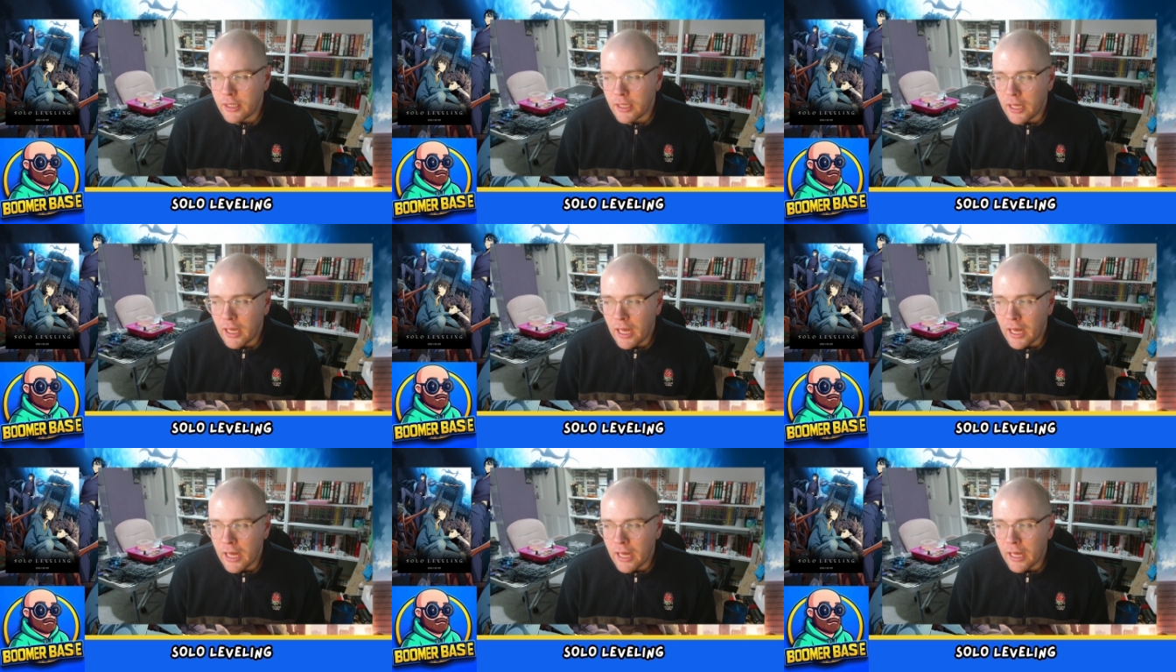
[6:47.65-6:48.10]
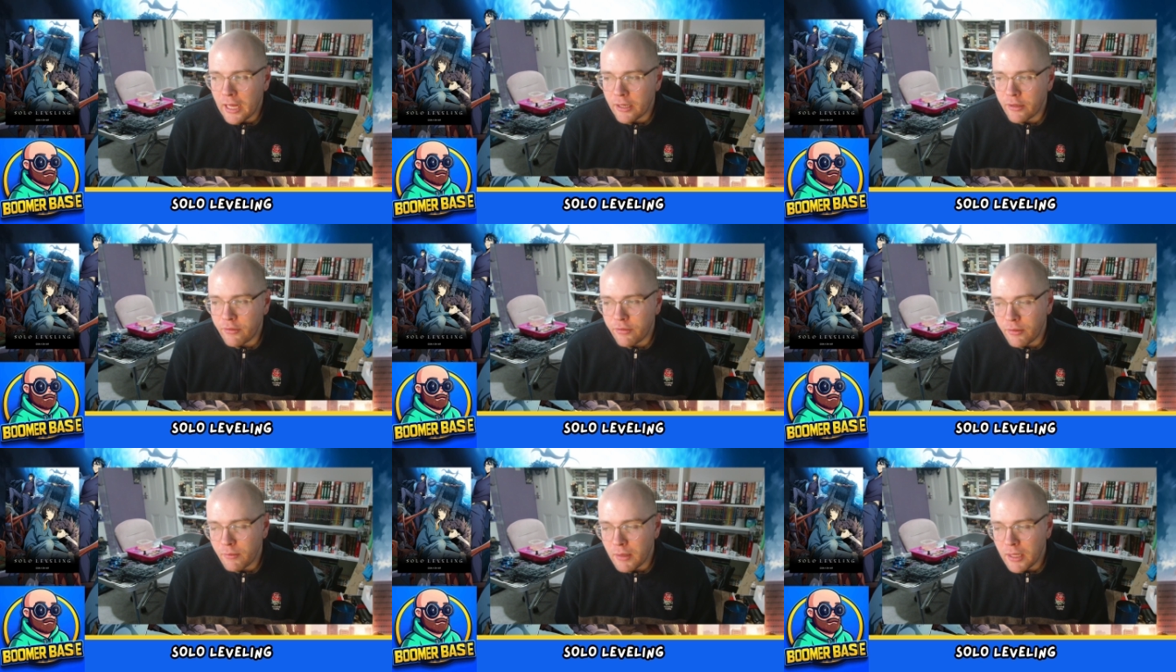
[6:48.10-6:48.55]
And
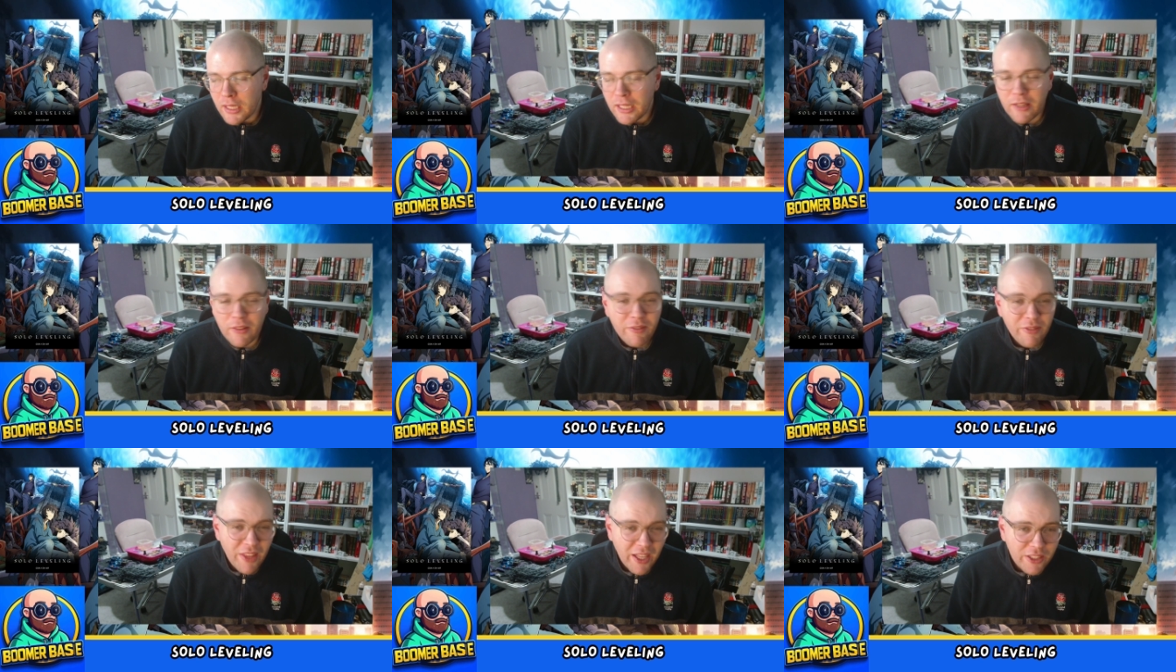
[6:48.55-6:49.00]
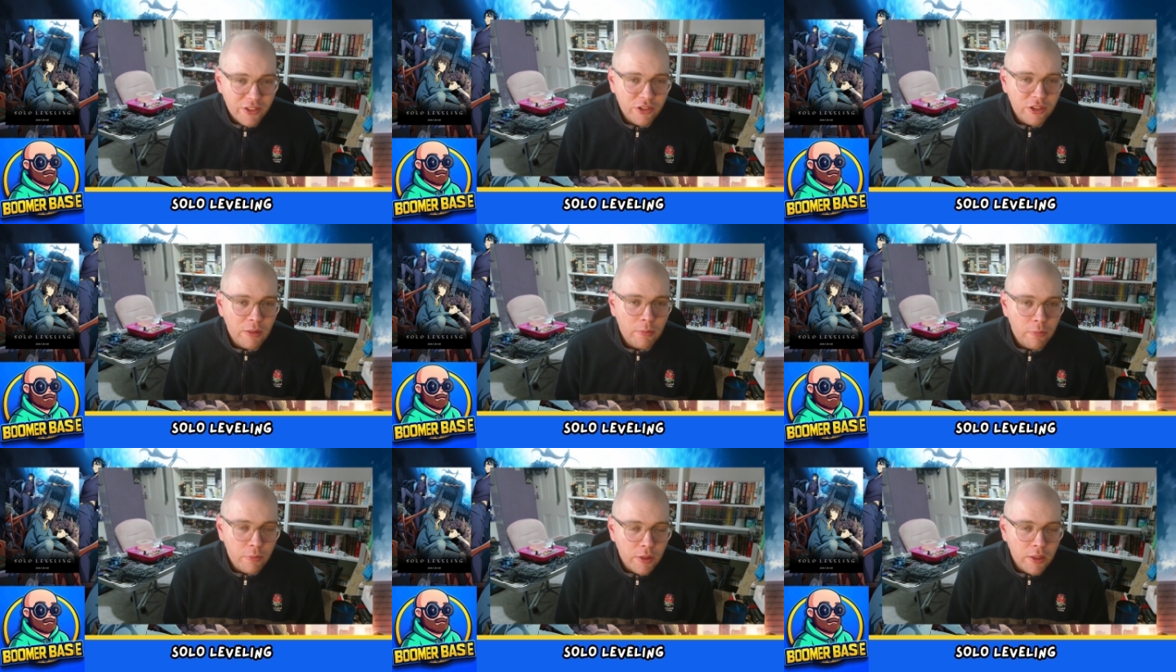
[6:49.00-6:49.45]
for me, that's
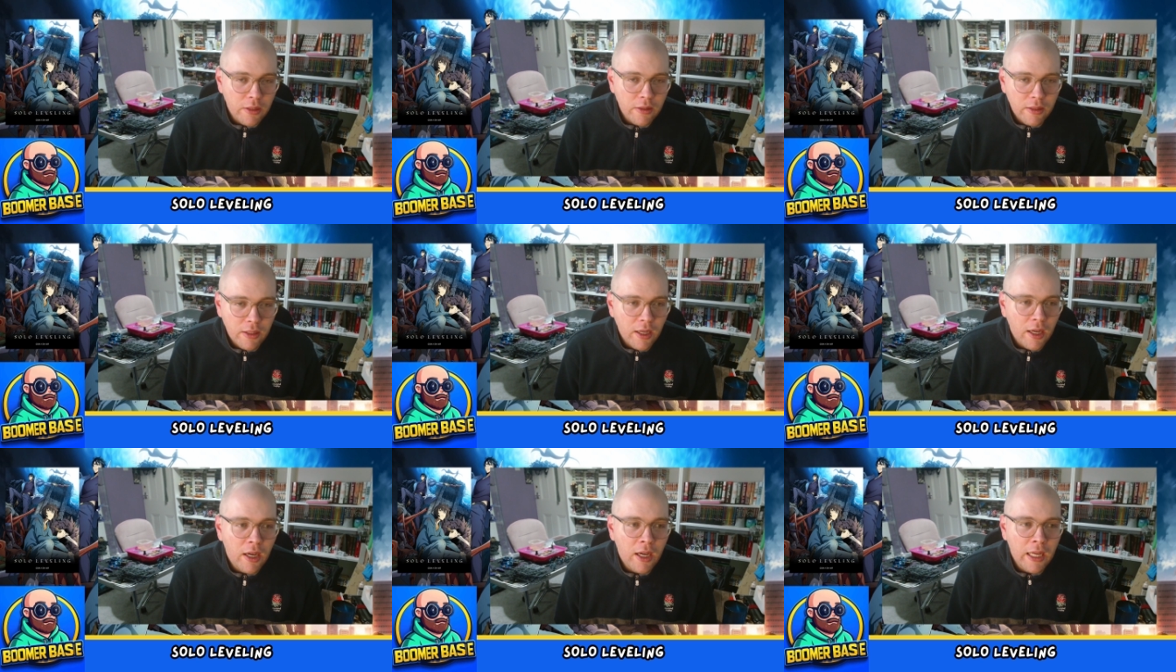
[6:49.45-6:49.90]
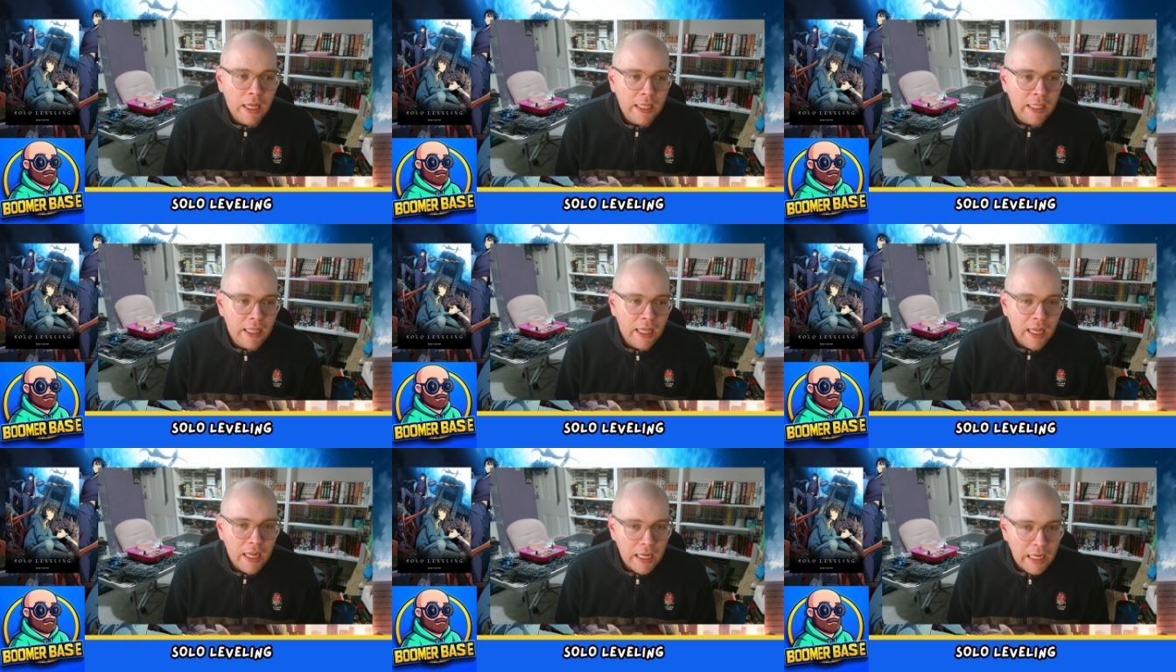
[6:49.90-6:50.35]
something that
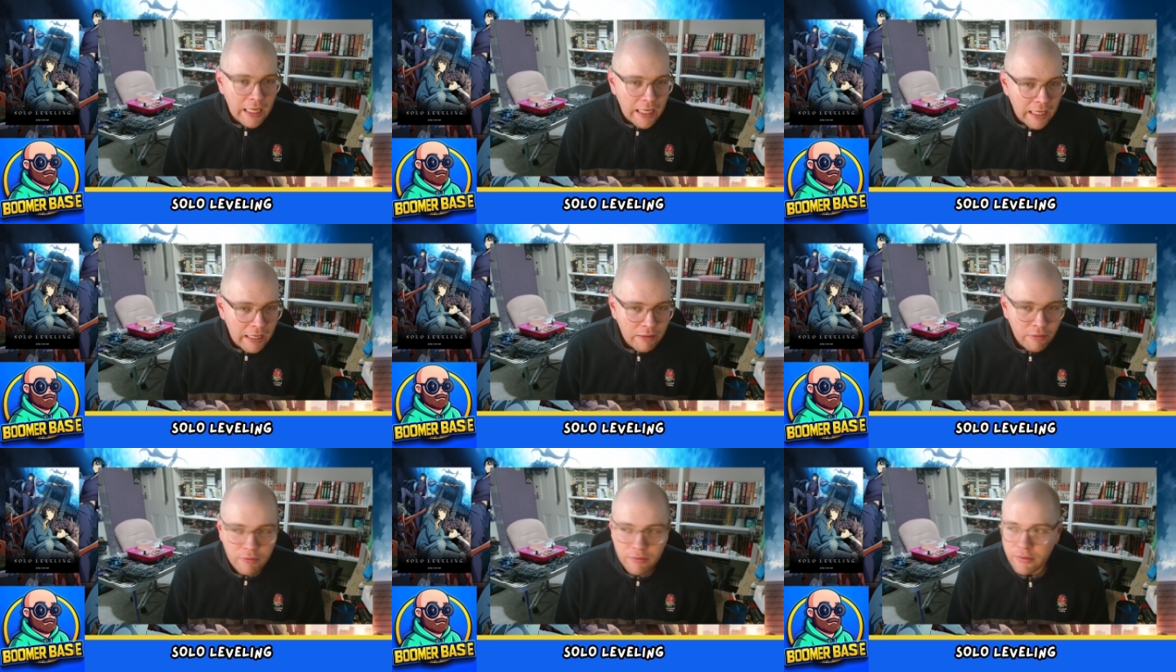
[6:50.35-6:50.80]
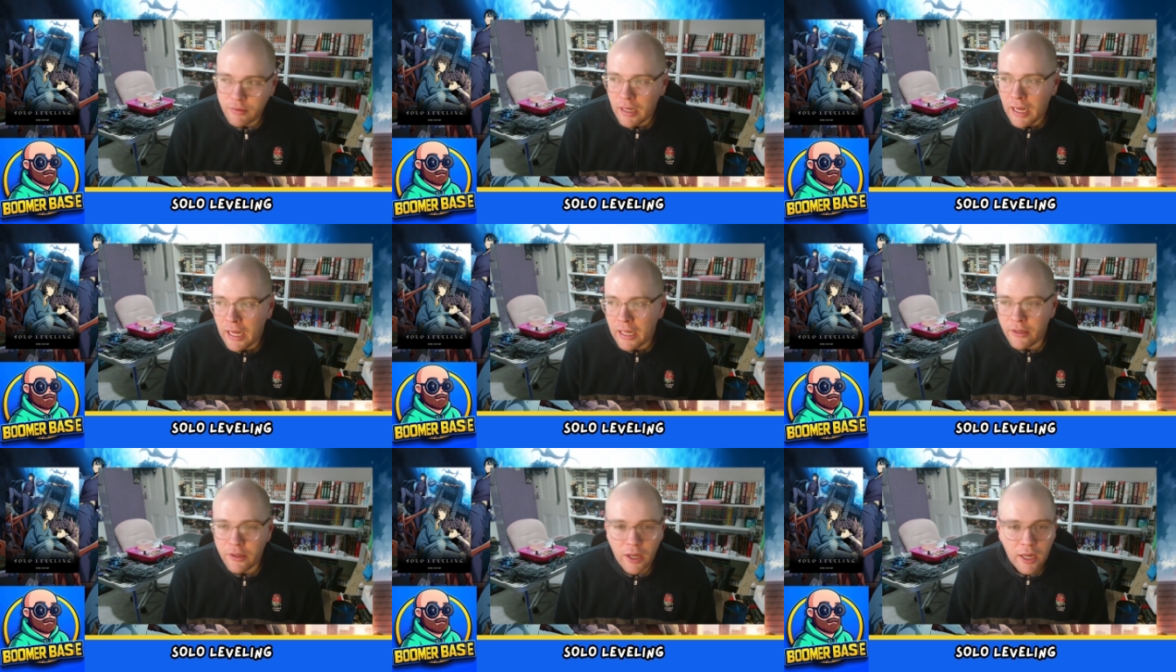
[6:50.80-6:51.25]
I love
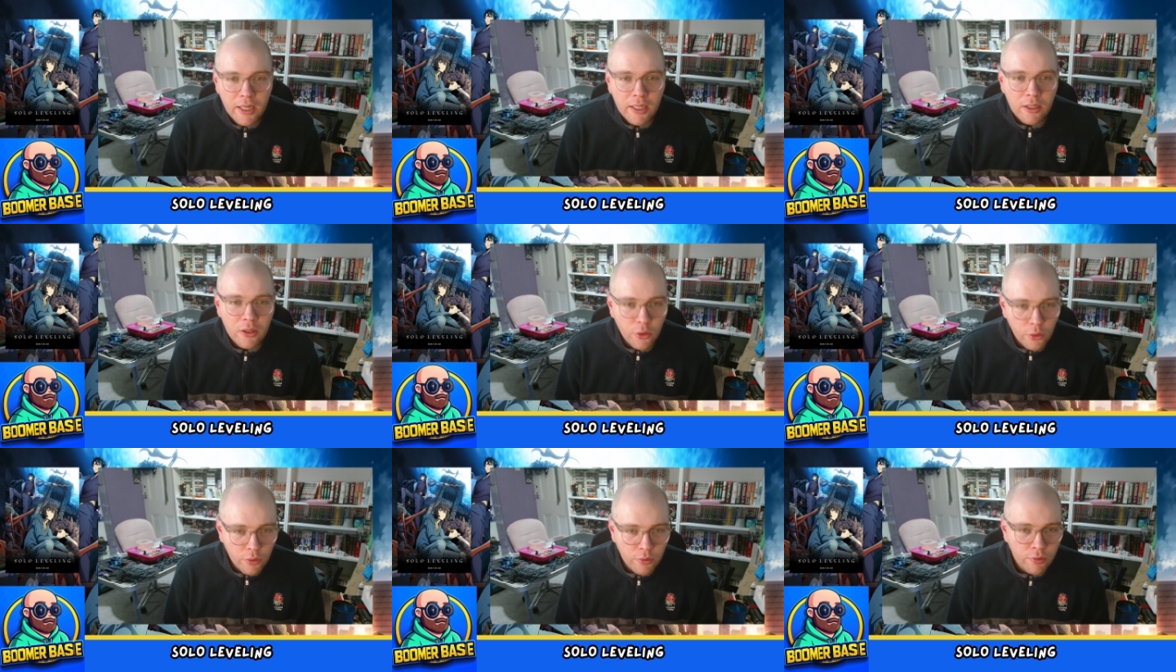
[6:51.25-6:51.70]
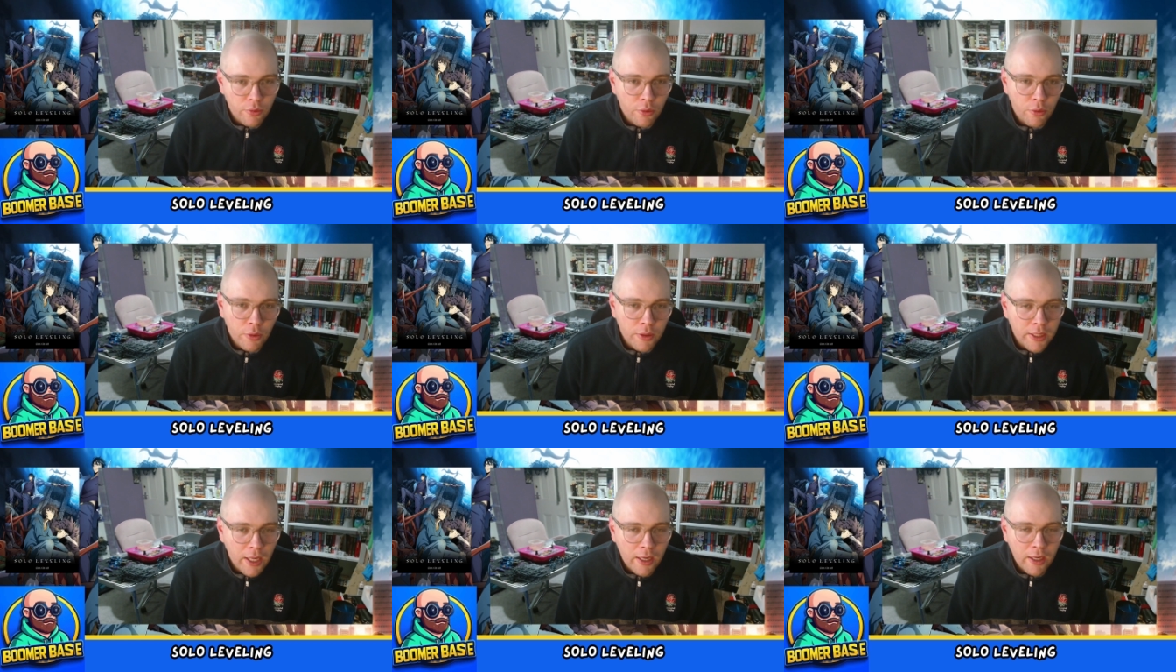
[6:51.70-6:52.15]
and I look
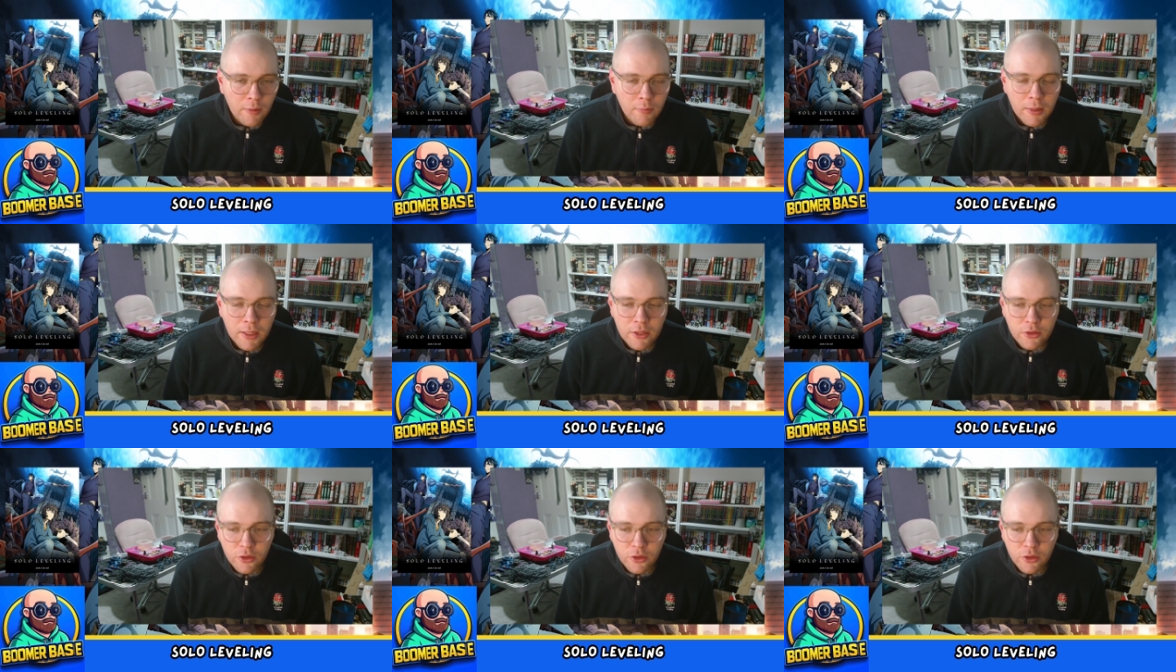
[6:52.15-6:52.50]
for in anime.